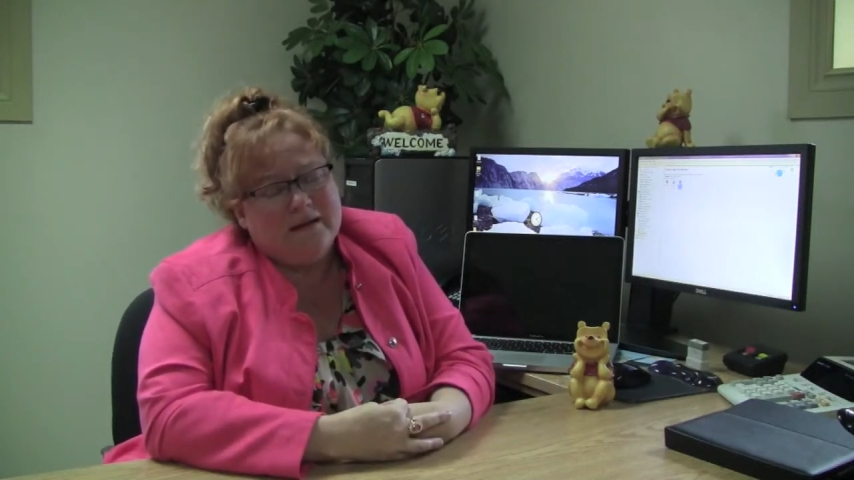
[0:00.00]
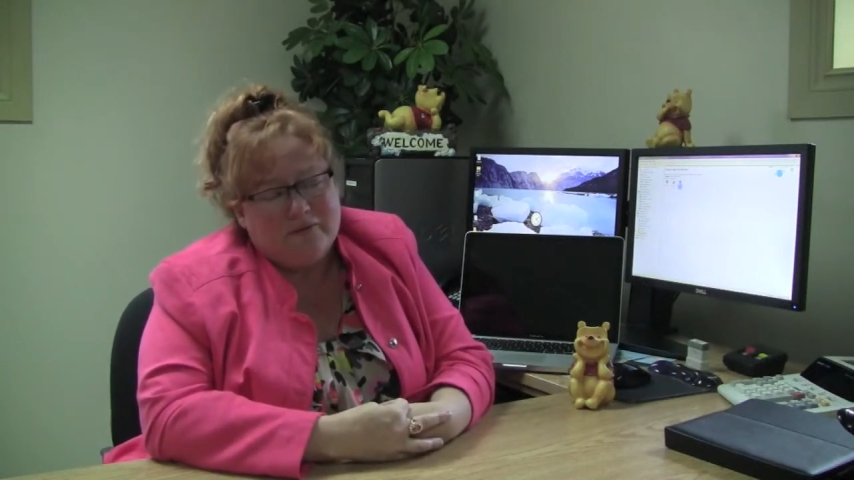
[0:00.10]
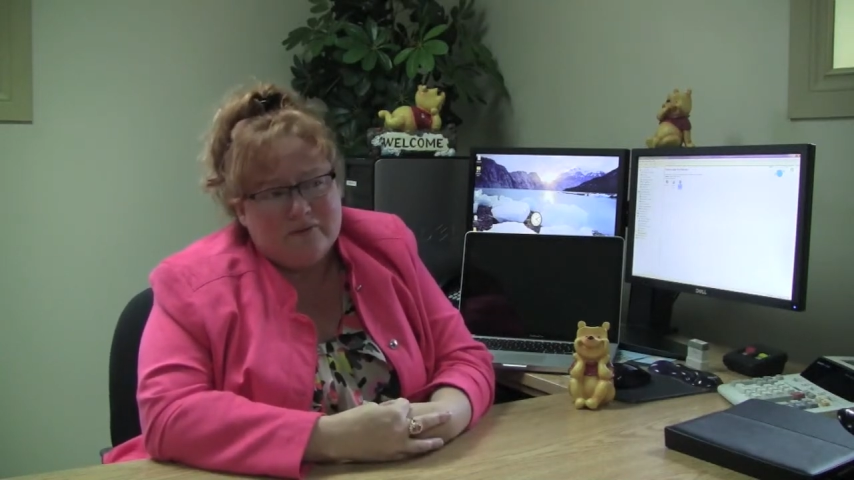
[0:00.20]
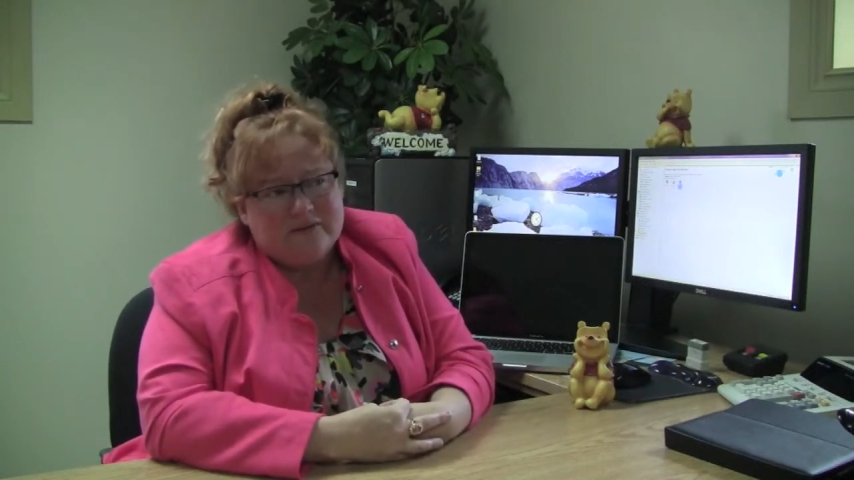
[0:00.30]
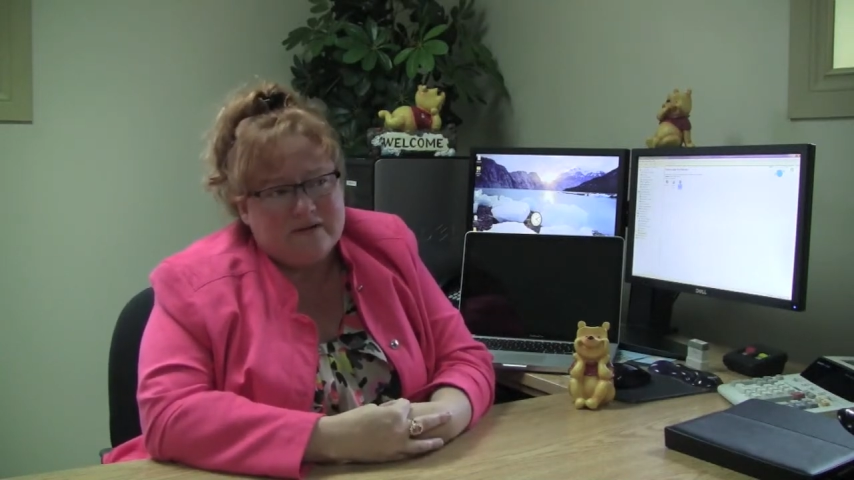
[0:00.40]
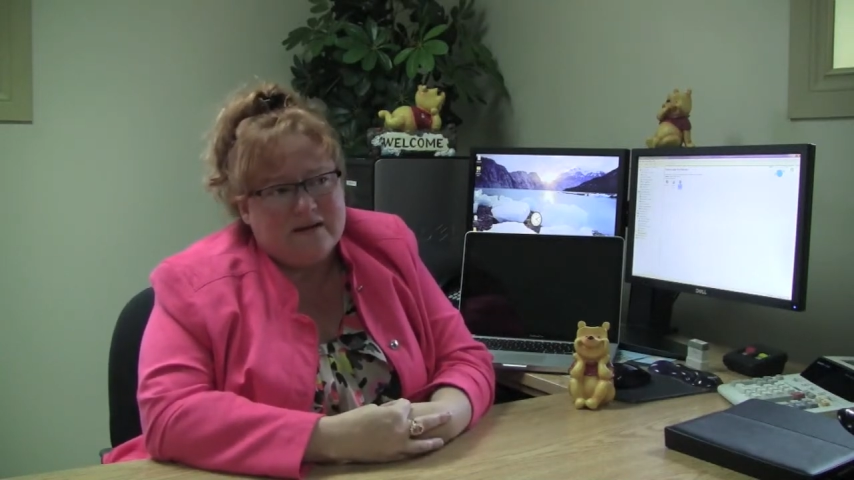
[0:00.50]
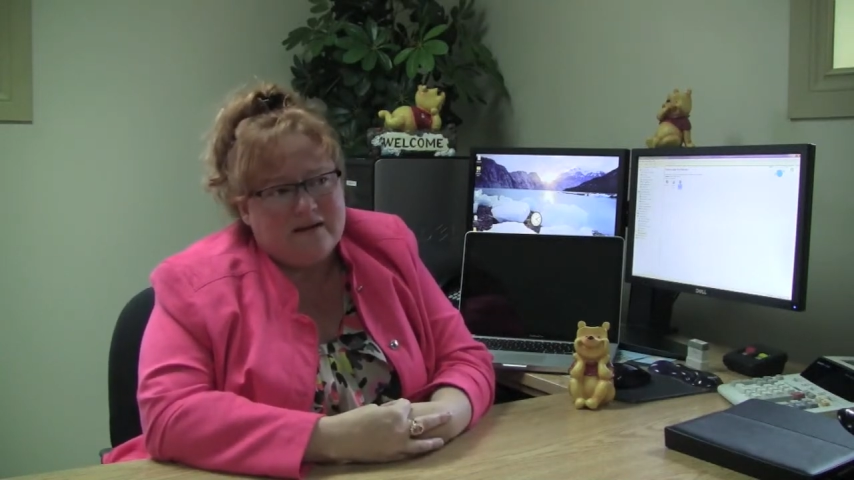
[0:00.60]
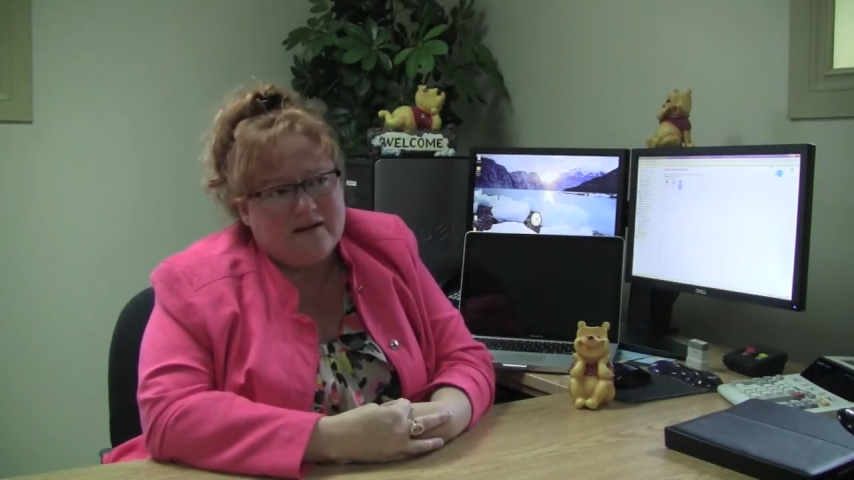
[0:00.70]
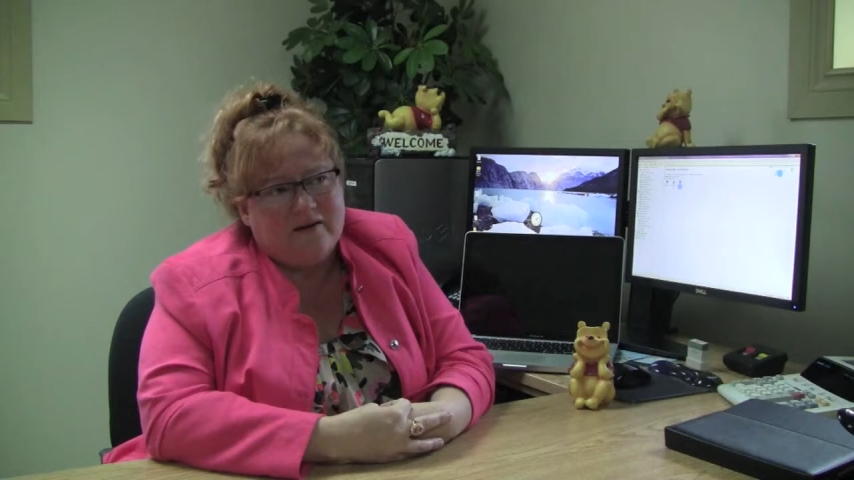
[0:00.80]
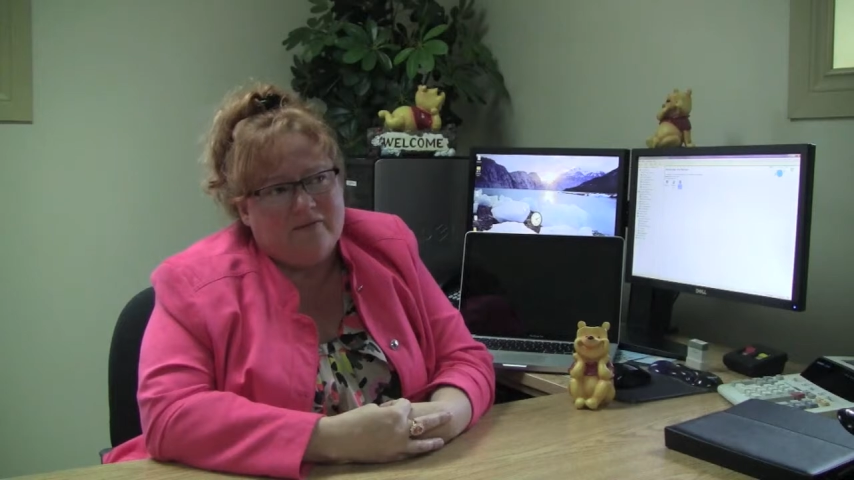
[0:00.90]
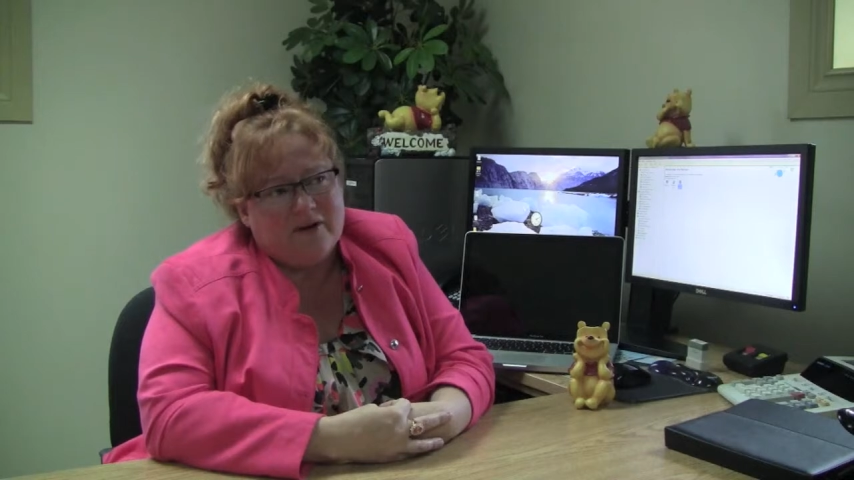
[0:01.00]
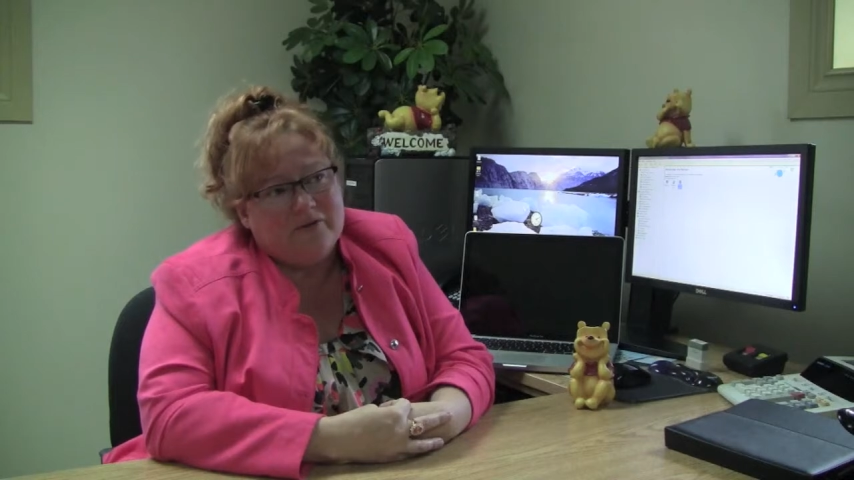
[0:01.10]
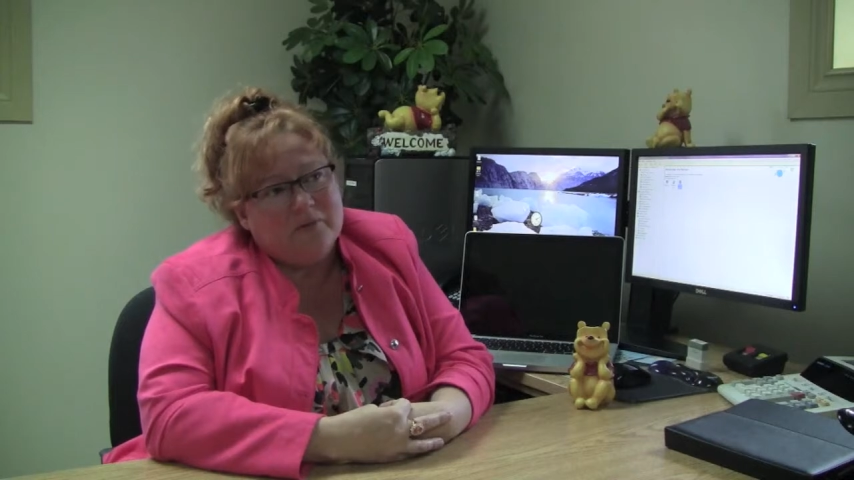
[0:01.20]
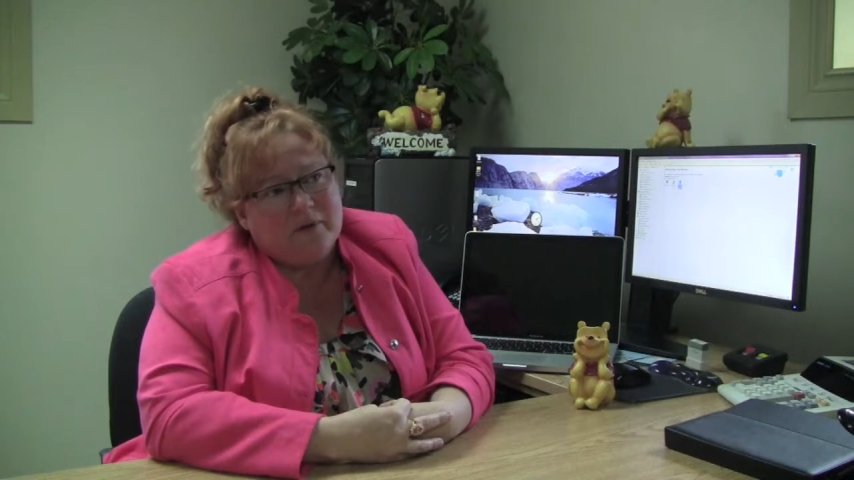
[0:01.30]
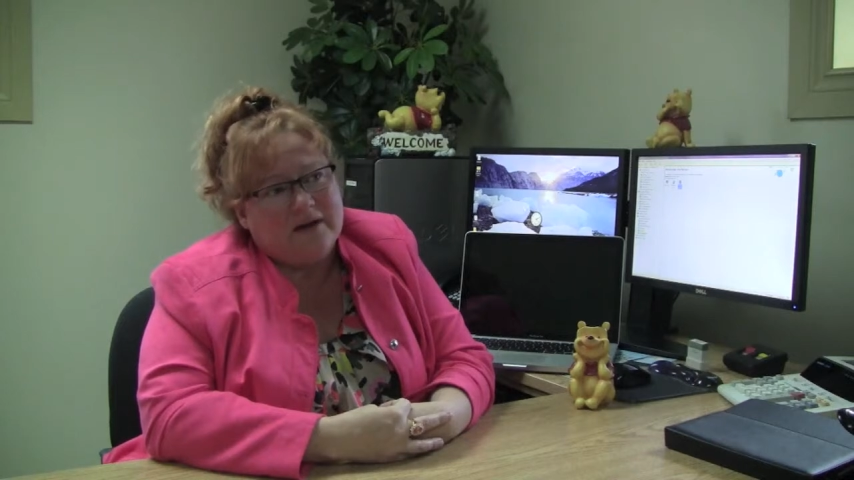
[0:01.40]
he would take care of
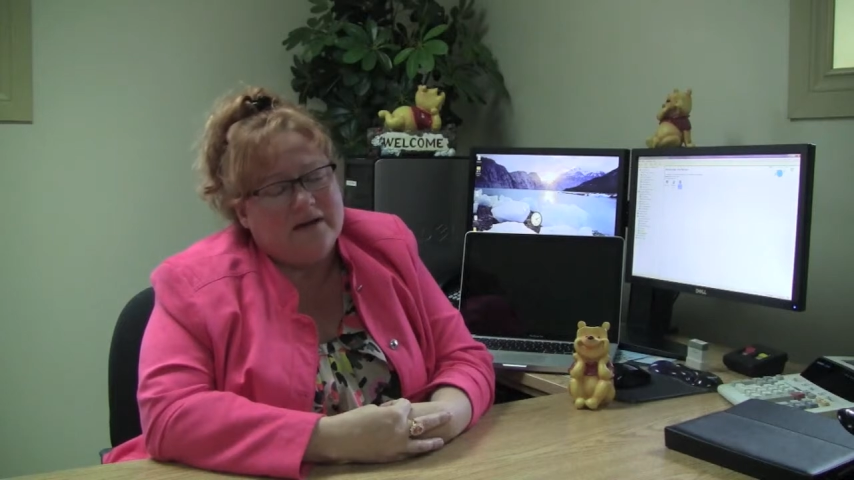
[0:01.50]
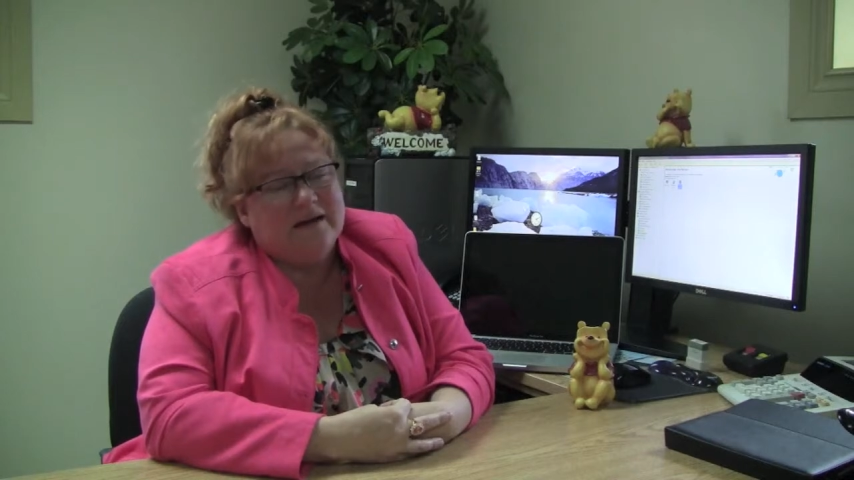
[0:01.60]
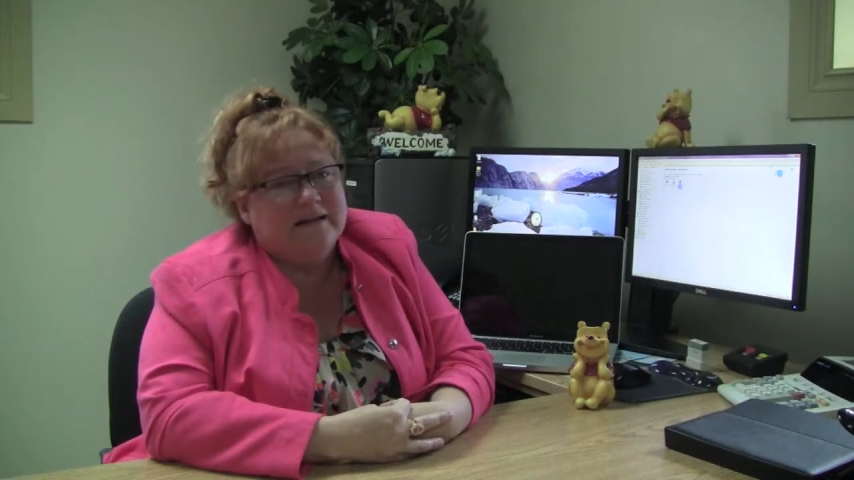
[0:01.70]
everybody,